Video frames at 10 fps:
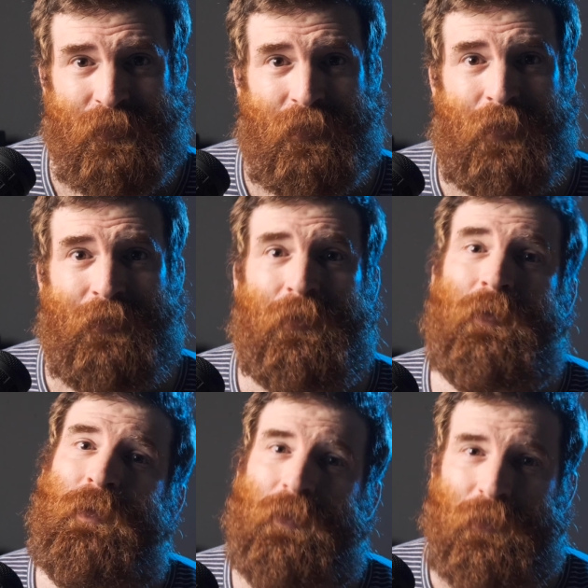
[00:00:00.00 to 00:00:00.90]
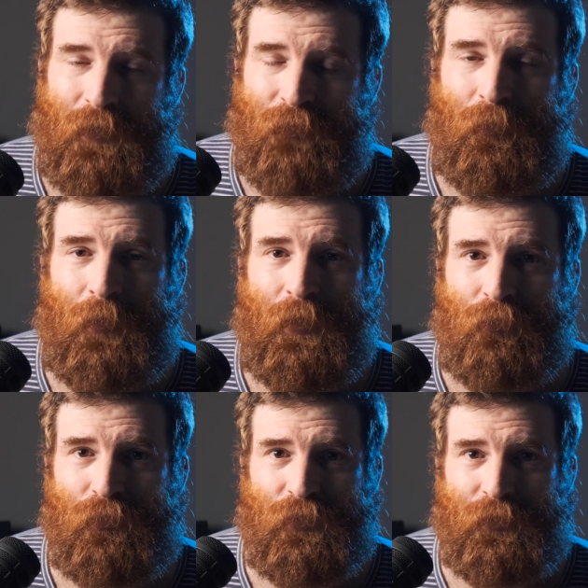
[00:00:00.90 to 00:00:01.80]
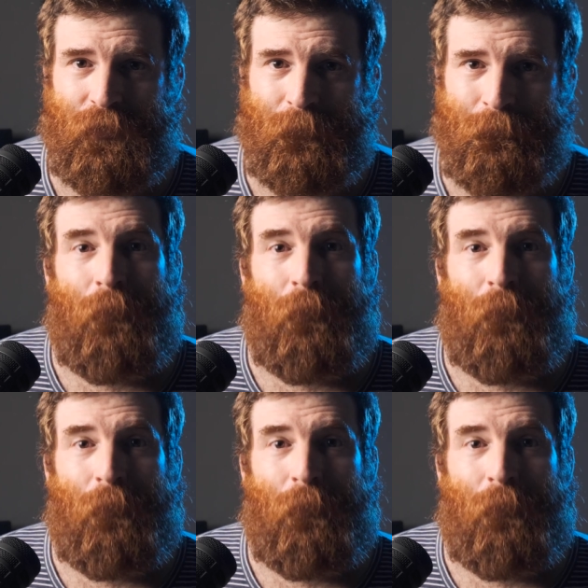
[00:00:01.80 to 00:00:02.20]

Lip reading: slider, you'll have a micro jitter.